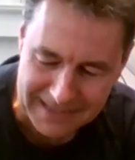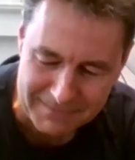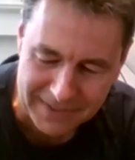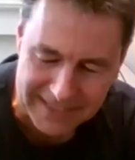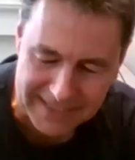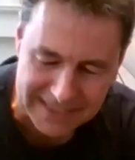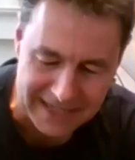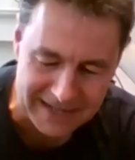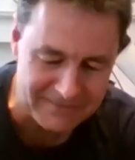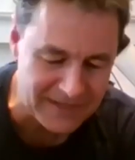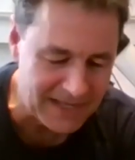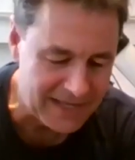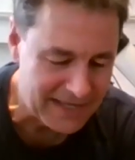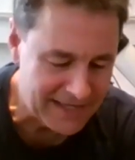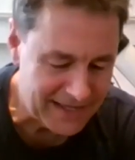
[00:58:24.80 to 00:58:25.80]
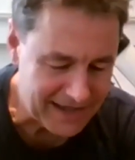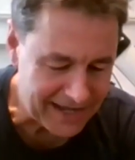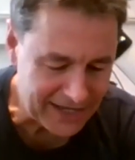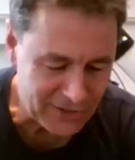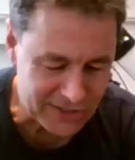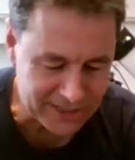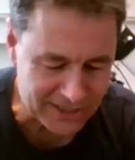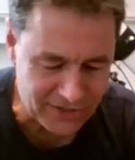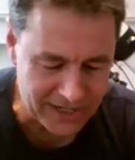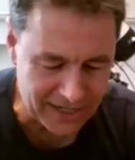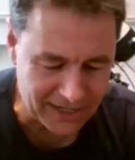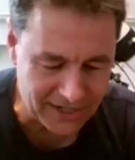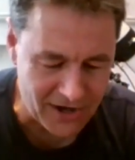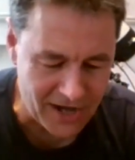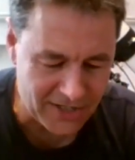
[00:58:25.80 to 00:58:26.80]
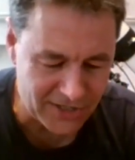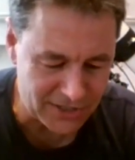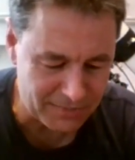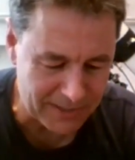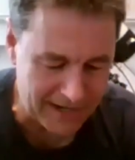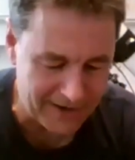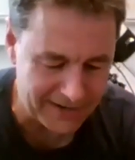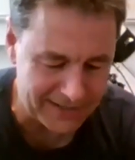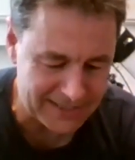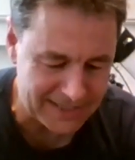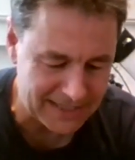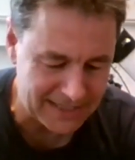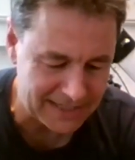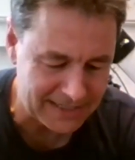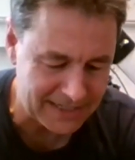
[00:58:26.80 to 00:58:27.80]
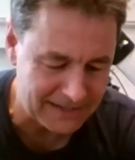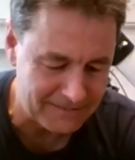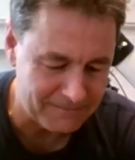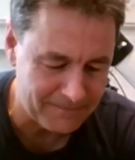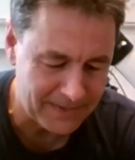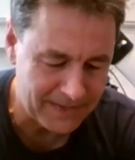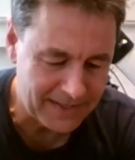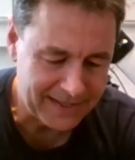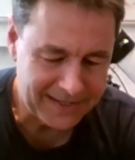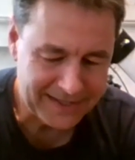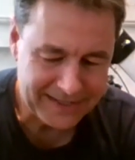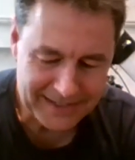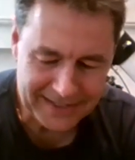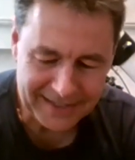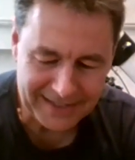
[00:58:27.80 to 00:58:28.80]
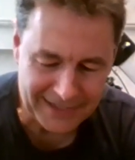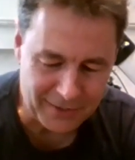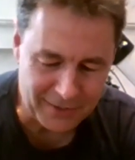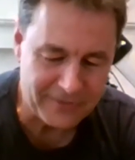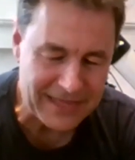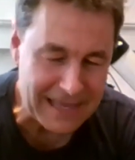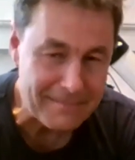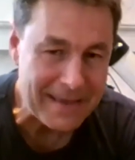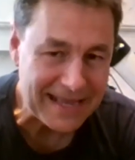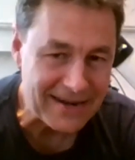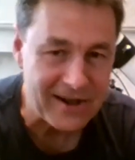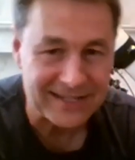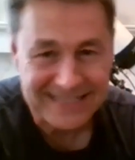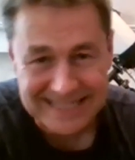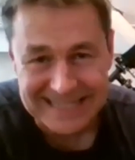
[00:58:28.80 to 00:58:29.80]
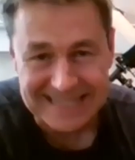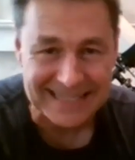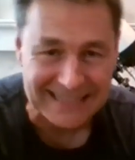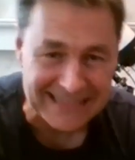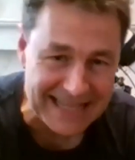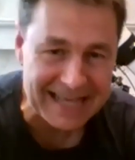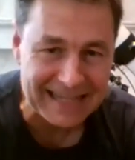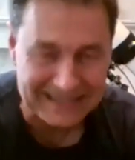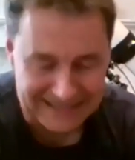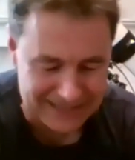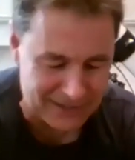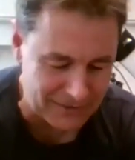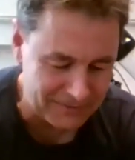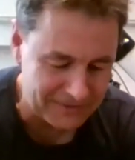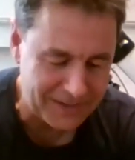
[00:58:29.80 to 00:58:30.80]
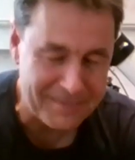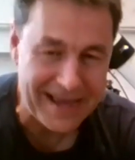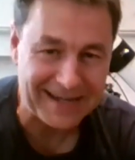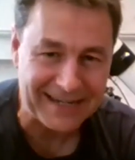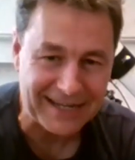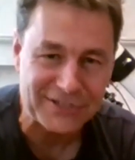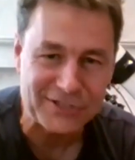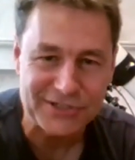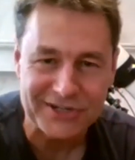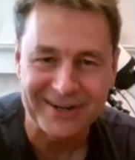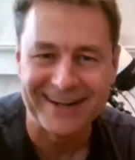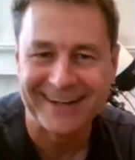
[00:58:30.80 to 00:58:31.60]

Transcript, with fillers: But um, I usually try to caution parents that um, you know they may not see it yet you know come back next year